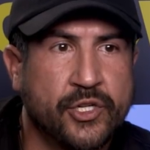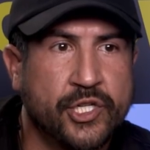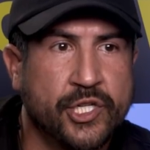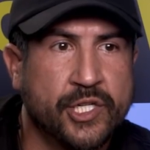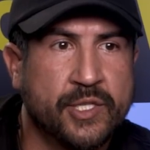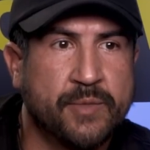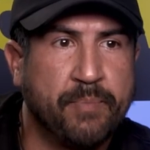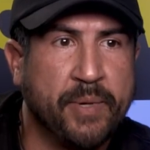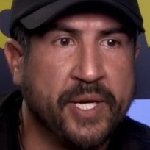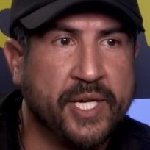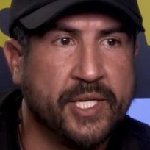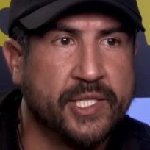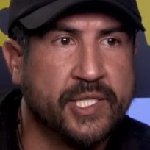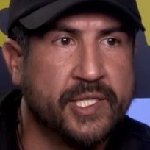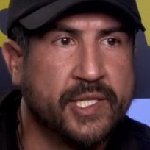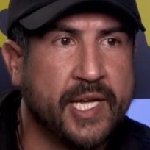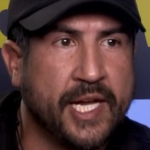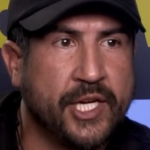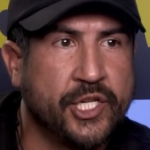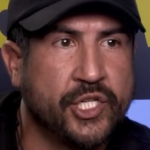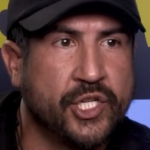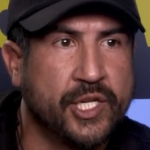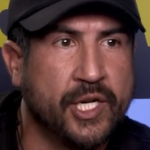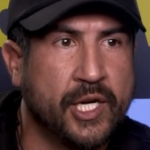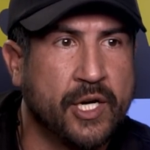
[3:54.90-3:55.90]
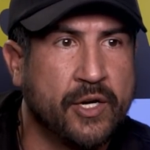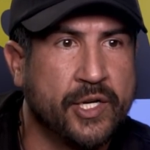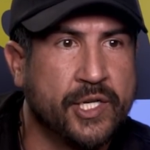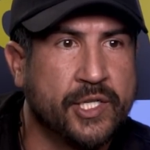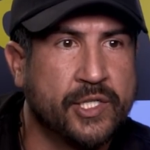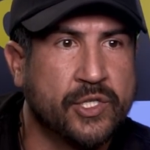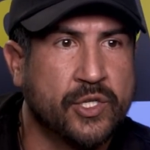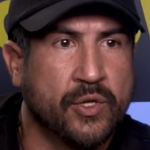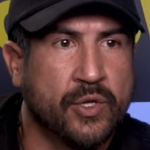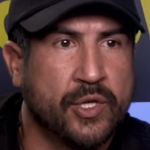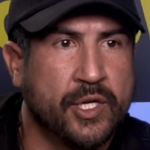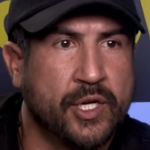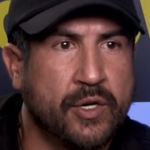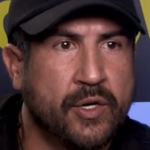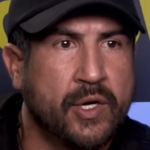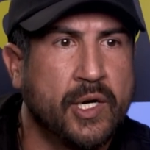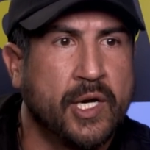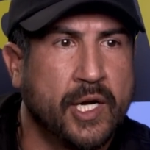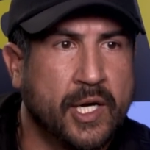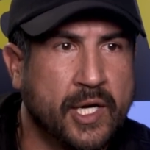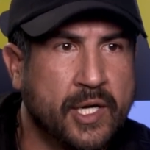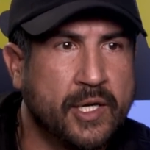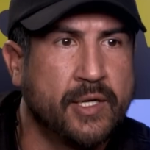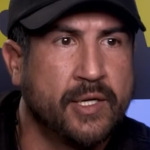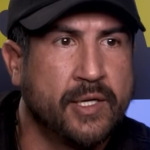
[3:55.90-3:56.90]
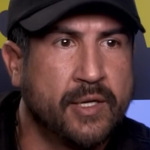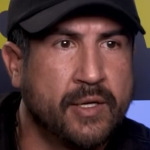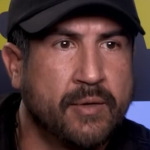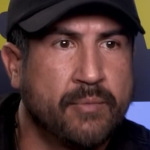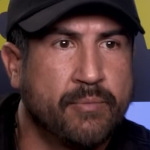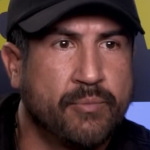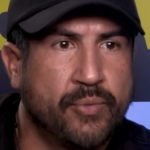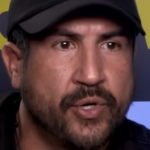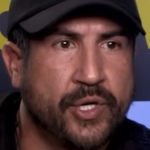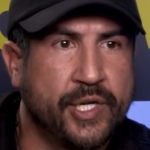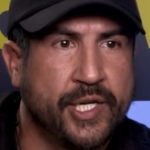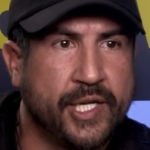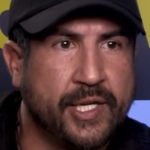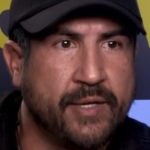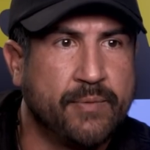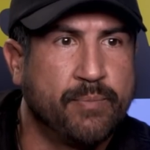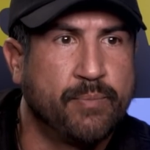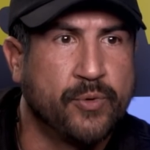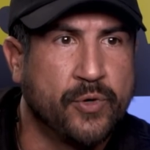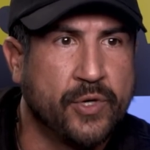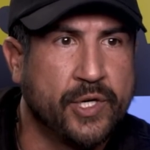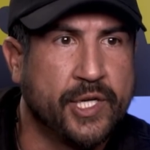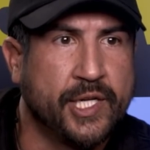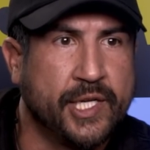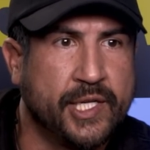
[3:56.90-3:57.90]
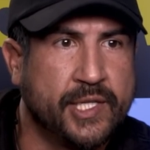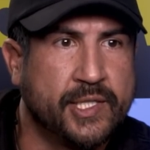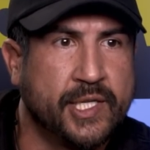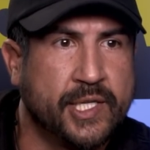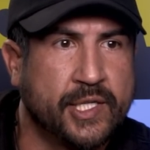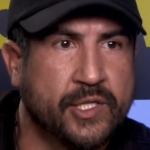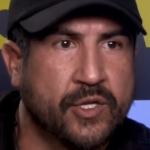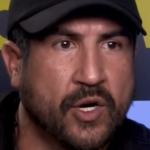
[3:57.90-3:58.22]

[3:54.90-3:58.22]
are just being stationary, so they're uh, pretty, pretty easy